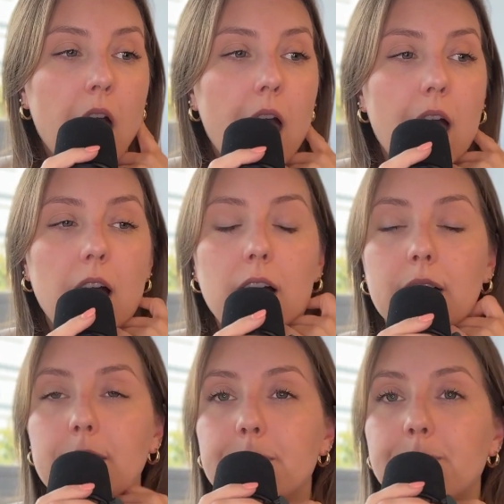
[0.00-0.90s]

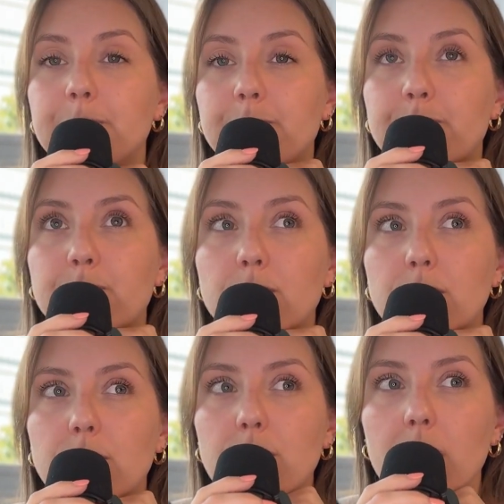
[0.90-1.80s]
um
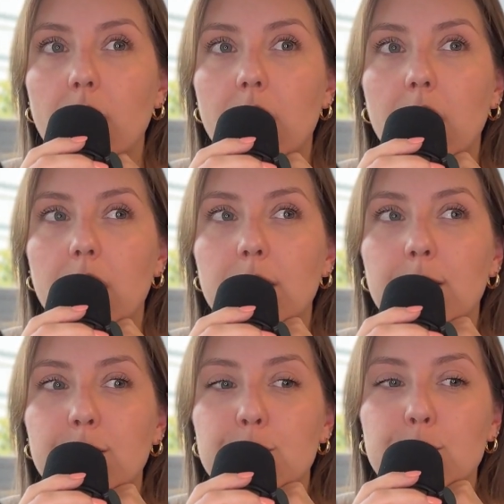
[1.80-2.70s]

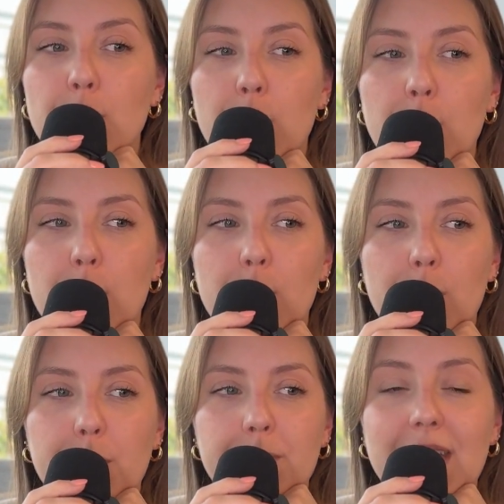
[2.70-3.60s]

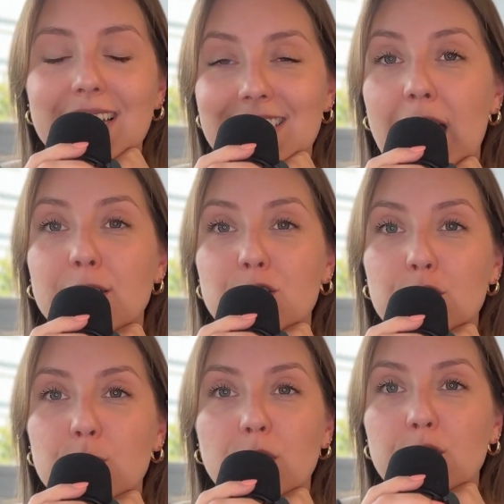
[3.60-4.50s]
so yes, I
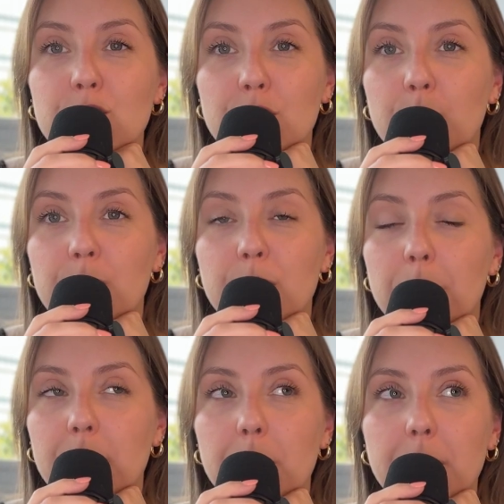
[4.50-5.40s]
just wanted to share with you
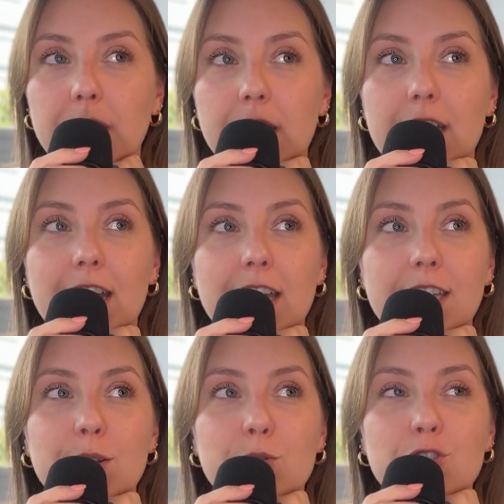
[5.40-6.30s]
my opinion.
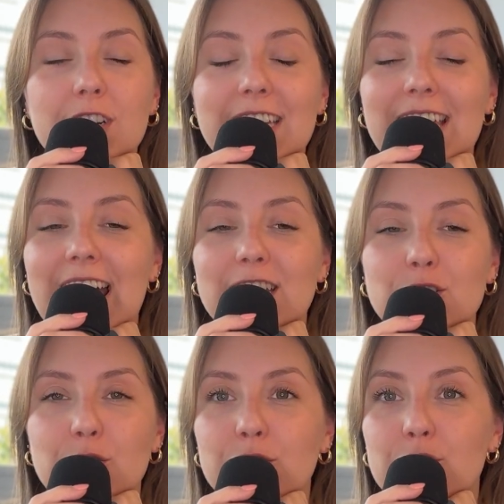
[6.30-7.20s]
Usually I
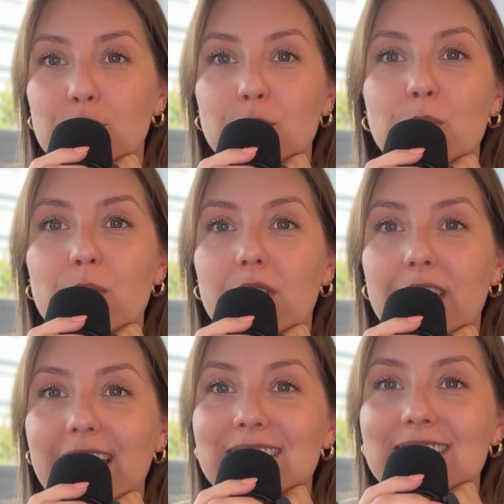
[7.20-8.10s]
don't do
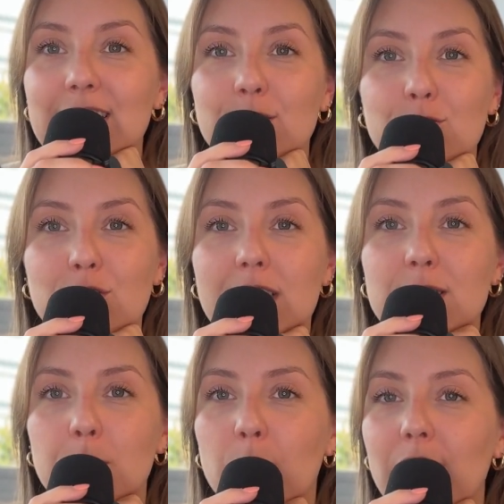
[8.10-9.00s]
this. Usually
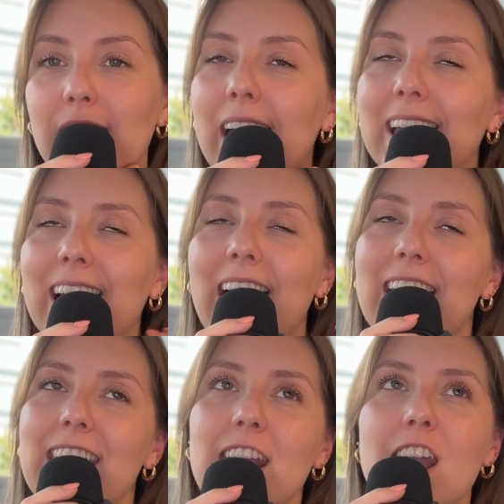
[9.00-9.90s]
it's more like an